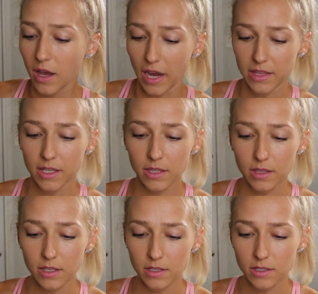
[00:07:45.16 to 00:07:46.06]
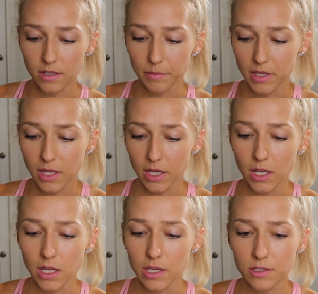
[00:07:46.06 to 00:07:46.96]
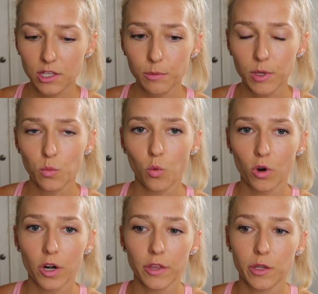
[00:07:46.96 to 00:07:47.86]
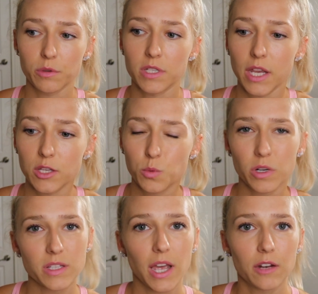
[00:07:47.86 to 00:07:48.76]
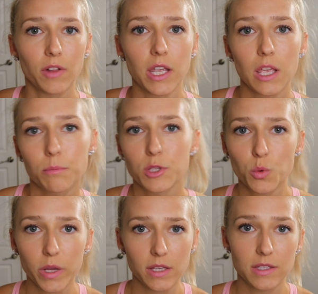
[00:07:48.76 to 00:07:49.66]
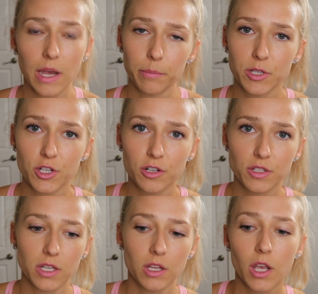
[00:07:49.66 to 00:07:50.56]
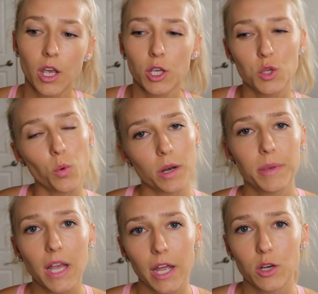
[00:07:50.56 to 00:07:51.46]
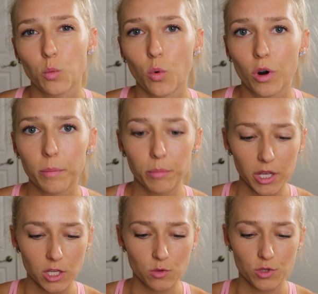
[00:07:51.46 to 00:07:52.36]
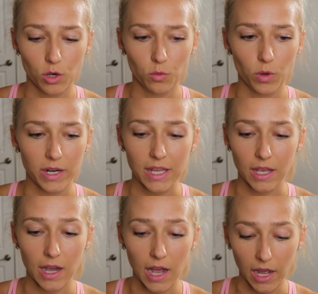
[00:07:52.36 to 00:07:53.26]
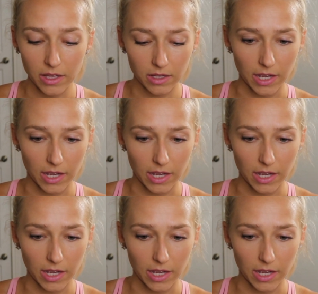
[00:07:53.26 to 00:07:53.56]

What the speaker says: I think that this is something that can easily be worn on those days where it's kind of like in between temperatures and you want to be kind of warm but you don't want to get hot.